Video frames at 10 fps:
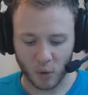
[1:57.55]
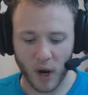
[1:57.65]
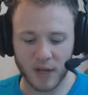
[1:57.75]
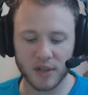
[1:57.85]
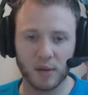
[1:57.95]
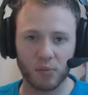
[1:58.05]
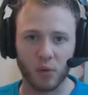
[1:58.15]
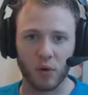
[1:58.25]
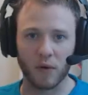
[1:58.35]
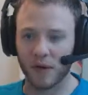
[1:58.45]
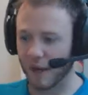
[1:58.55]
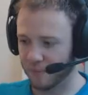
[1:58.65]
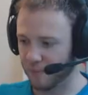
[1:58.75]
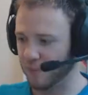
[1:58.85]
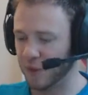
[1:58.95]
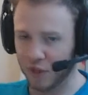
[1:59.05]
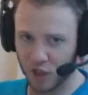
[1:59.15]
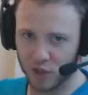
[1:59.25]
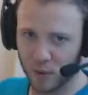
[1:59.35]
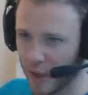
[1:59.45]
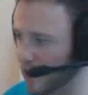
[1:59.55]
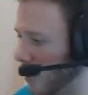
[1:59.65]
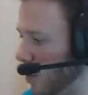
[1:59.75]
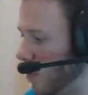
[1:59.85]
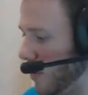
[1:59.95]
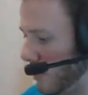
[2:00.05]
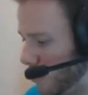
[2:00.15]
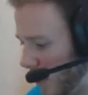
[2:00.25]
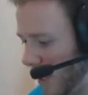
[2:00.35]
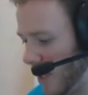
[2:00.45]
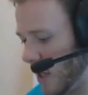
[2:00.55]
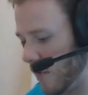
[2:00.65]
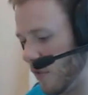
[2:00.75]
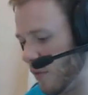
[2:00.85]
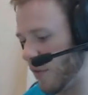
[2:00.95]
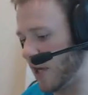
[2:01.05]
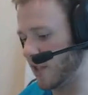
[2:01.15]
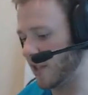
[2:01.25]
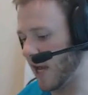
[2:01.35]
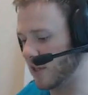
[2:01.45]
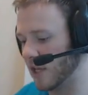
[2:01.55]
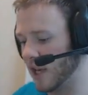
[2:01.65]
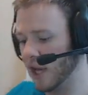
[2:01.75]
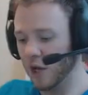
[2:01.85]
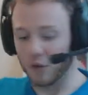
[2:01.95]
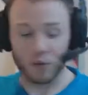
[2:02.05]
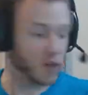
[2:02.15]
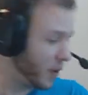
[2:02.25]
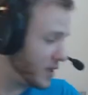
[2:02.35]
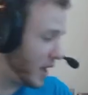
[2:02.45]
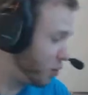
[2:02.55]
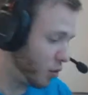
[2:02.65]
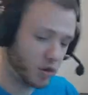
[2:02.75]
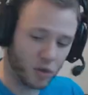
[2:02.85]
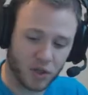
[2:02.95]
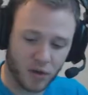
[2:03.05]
Why Deadpool, and excuse me while I try to open this, I'm trying to take off all the plastic tags. The reason why Deadpool is so